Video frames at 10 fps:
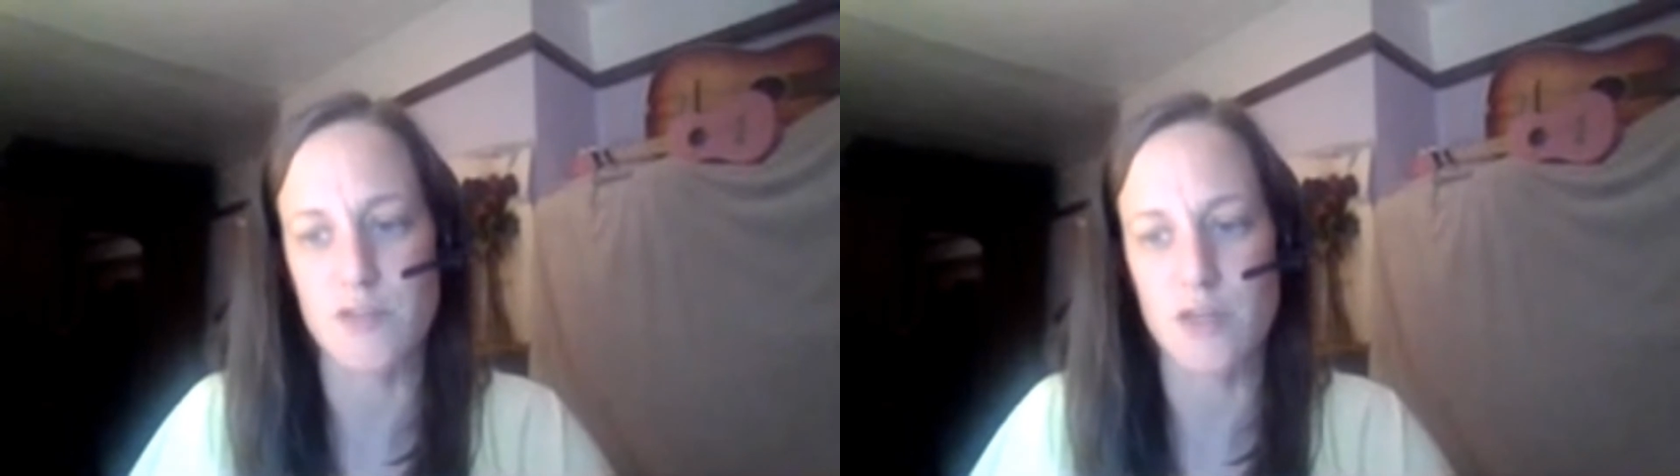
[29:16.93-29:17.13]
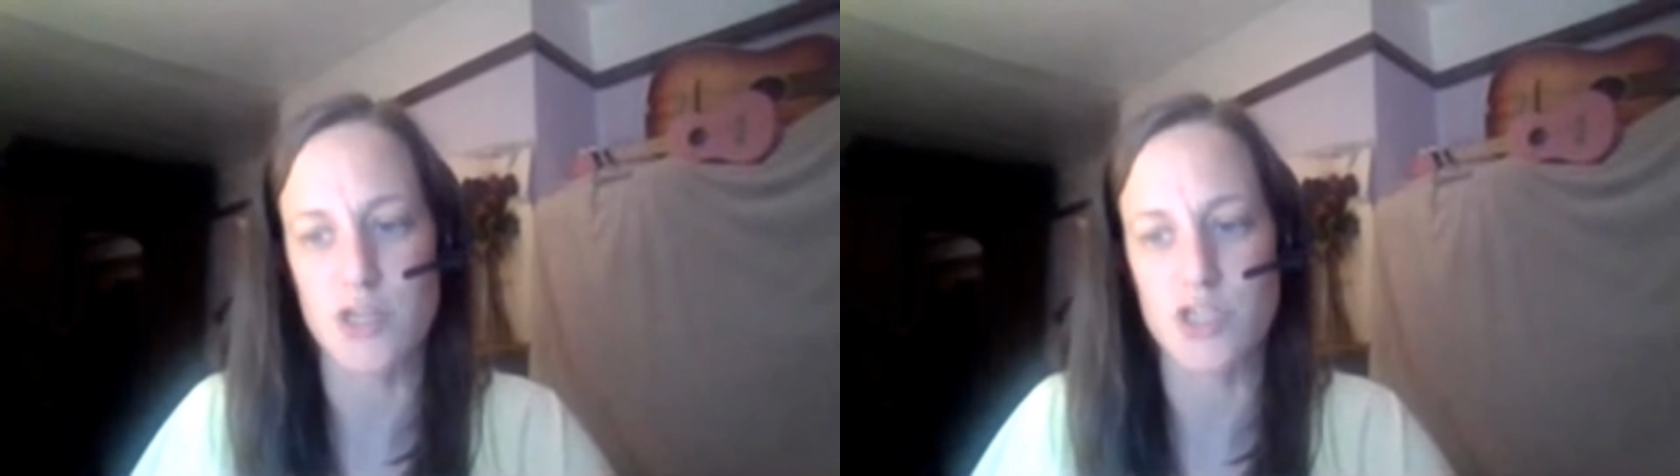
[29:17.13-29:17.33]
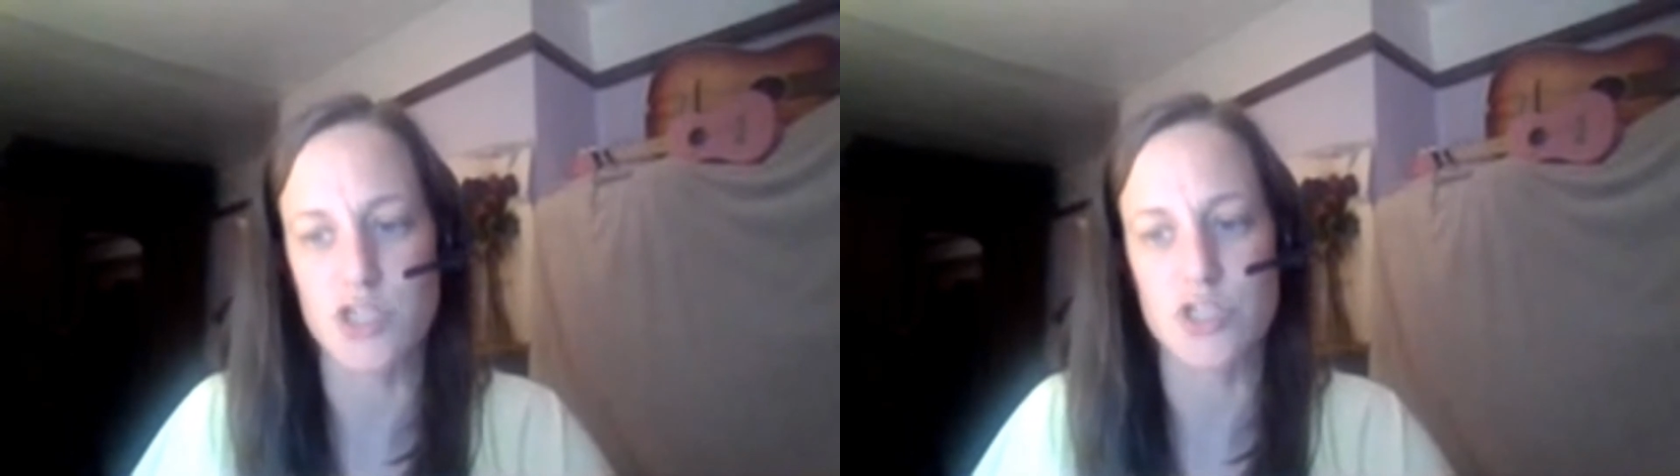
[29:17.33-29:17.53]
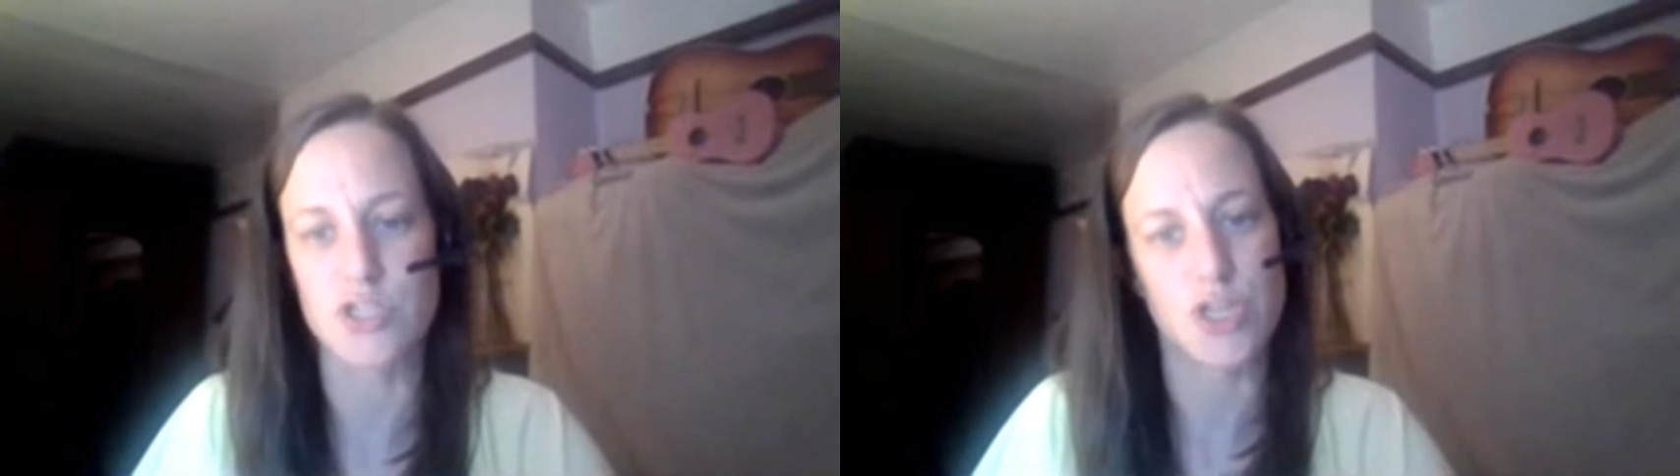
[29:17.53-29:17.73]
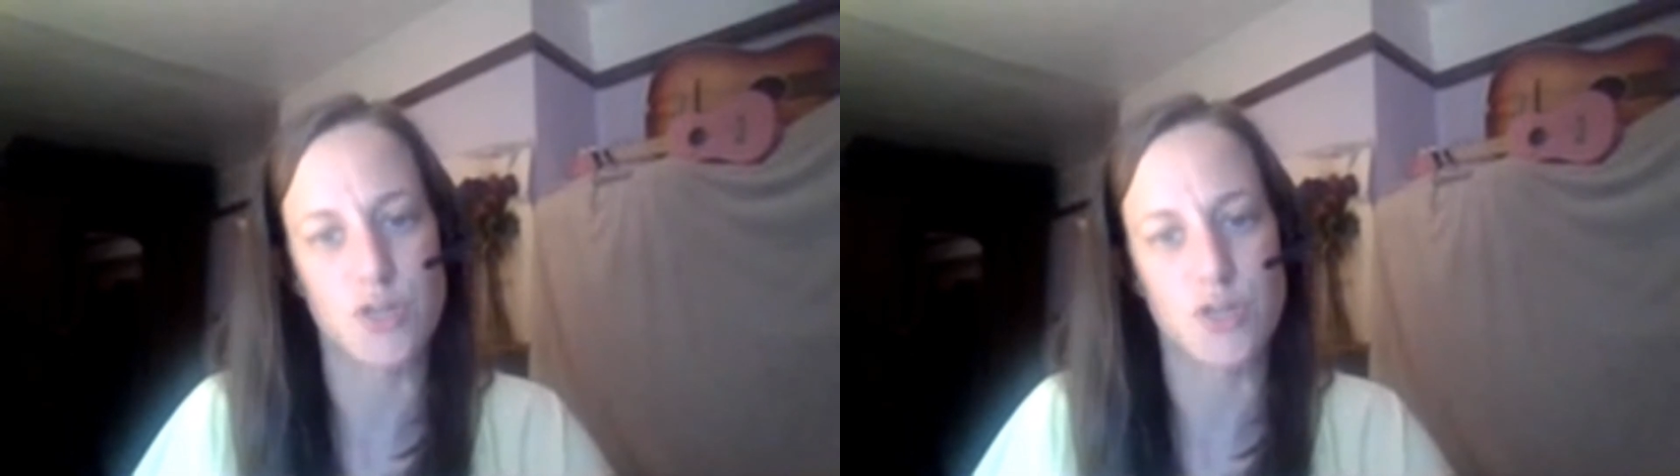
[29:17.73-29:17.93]
questions
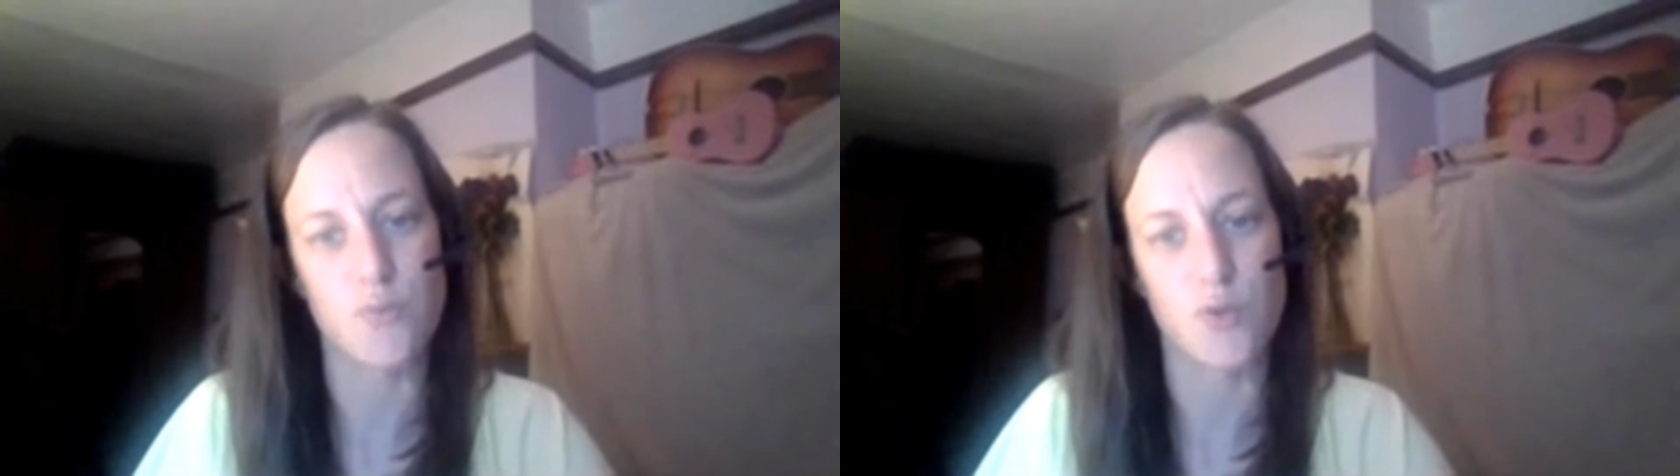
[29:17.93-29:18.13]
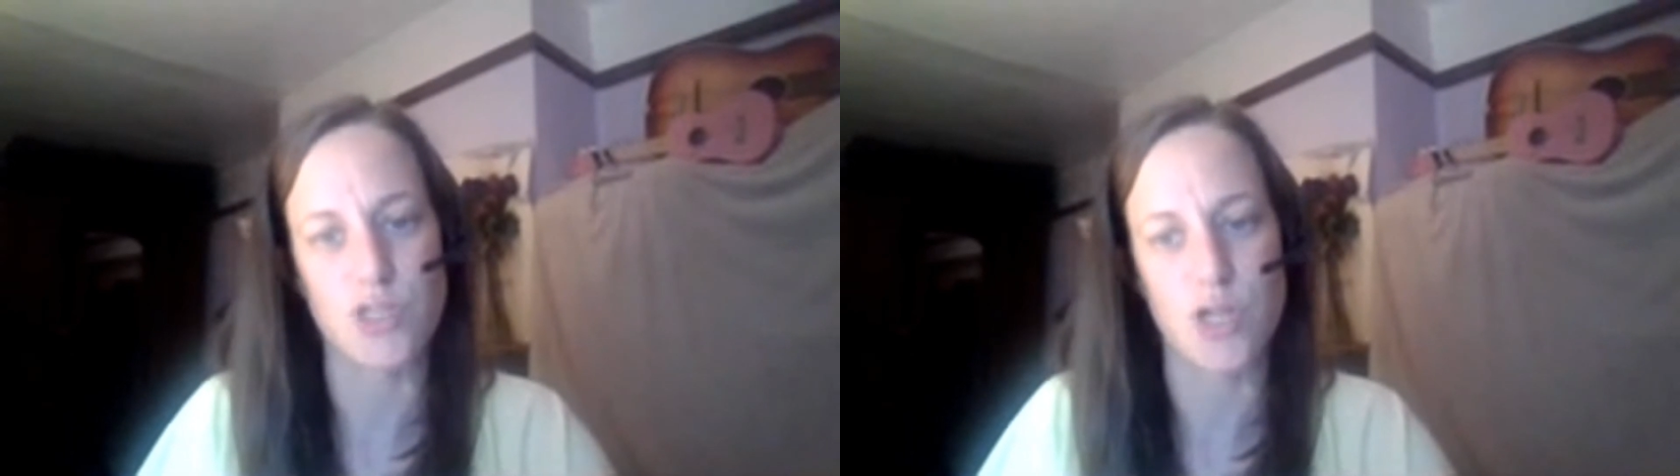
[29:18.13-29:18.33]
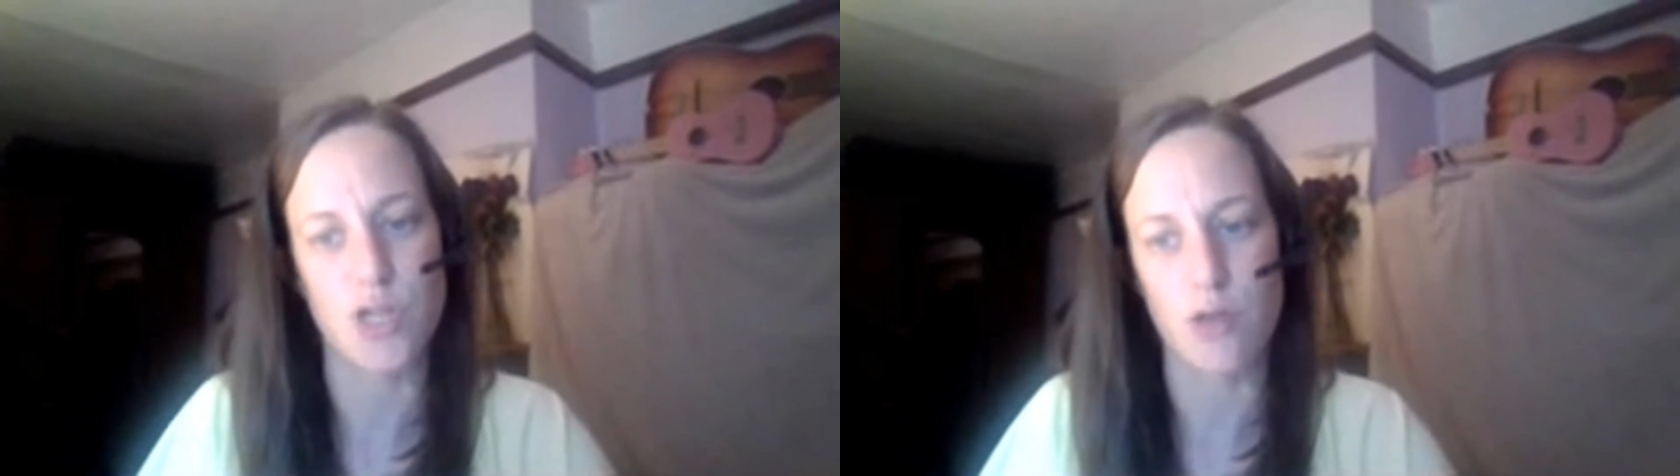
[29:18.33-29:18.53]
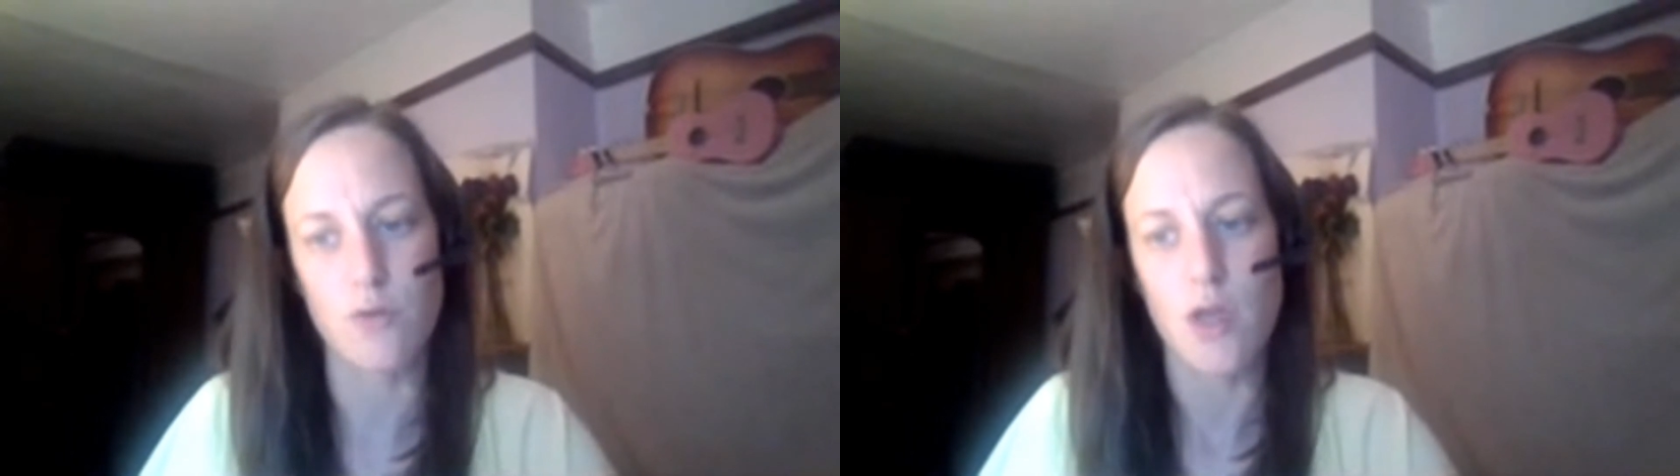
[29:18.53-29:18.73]
that you want to know